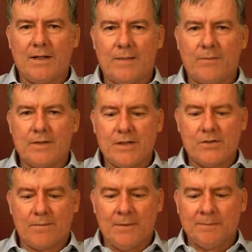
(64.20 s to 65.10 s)
type of
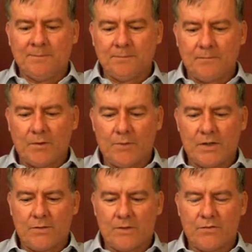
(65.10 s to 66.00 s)
decision.
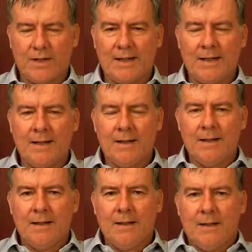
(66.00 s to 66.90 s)
Restaurant's running
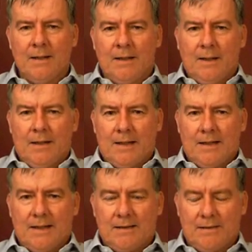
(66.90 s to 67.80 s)

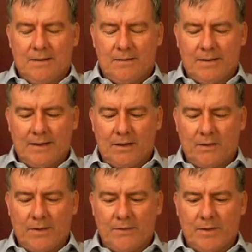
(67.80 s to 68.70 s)
a
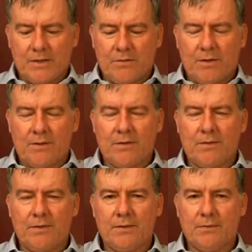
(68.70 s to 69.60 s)
Korean restaurant,
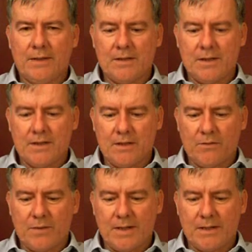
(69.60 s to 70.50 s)
rent is in
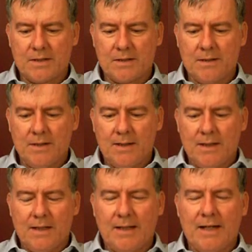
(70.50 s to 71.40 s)
arrears,
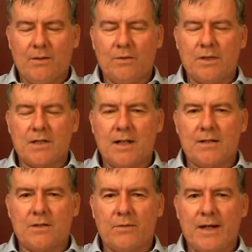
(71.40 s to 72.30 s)
landlord
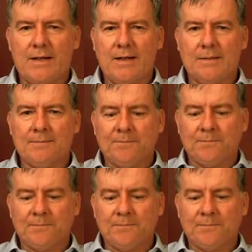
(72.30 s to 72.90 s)
decides to re-enter,